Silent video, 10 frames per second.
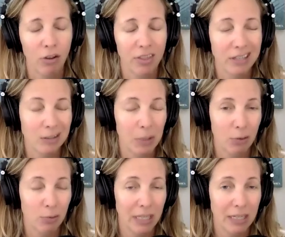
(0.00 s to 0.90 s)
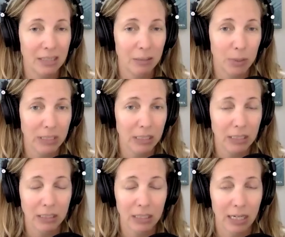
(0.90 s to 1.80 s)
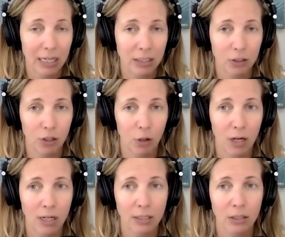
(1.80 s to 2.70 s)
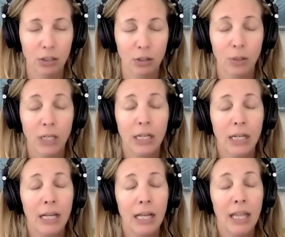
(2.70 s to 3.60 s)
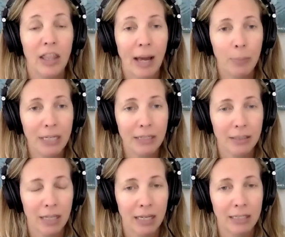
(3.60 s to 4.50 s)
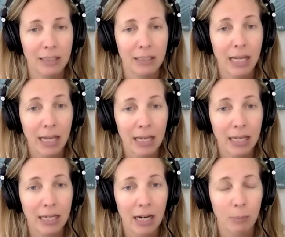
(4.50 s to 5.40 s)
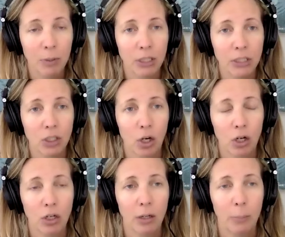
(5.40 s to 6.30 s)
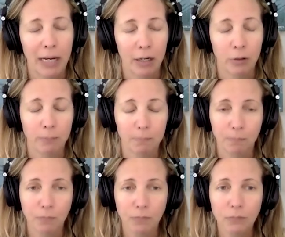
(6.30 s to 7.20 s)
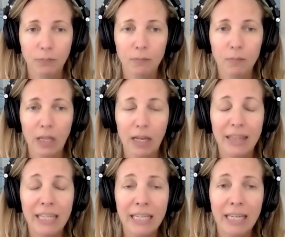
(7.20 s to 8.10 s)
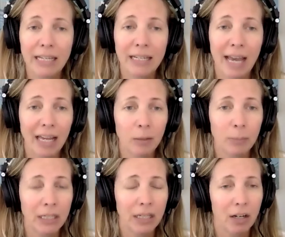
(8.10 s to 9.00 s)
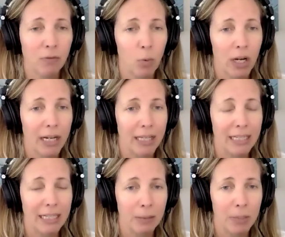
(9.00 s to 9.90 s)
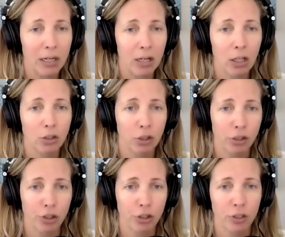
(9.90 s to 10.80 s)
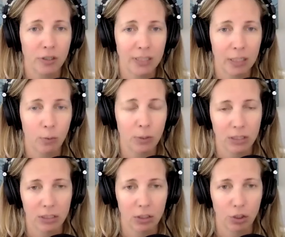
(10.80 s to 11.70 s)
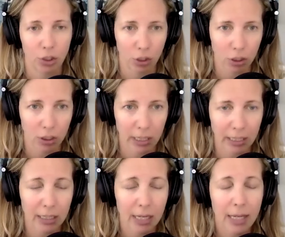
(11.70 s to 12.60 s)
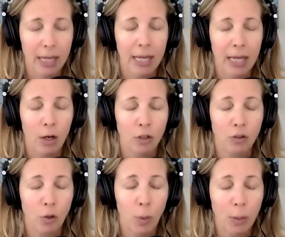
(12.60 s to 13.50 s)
things about related to business and so on. So that being said, today I'm going to talk about the anatomy of what an email nurture sequence should look like. So